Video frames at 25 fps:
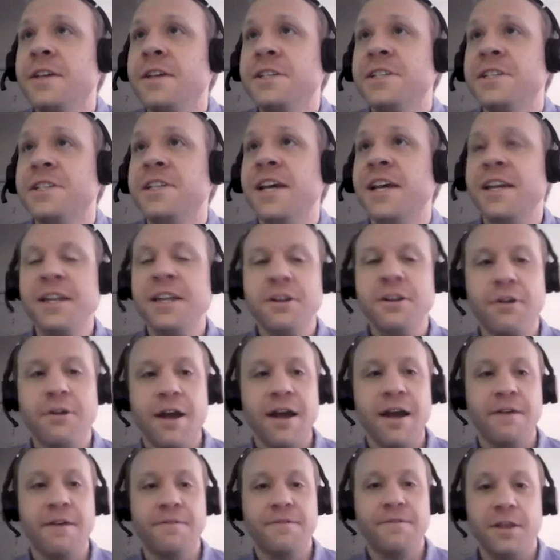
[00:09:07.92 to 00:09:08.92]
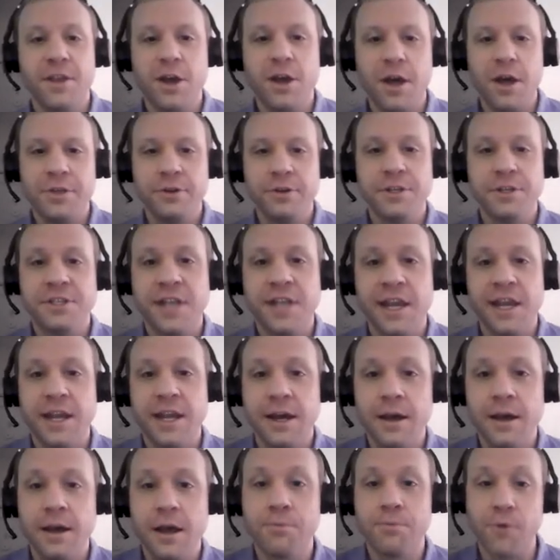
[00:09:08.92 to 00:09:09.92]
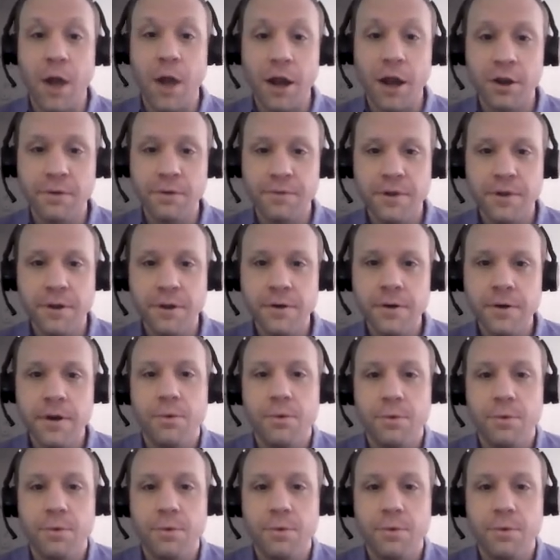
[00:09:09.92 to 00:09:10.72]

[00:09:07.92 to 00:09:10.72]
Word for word: this second graph, the authors take a broader view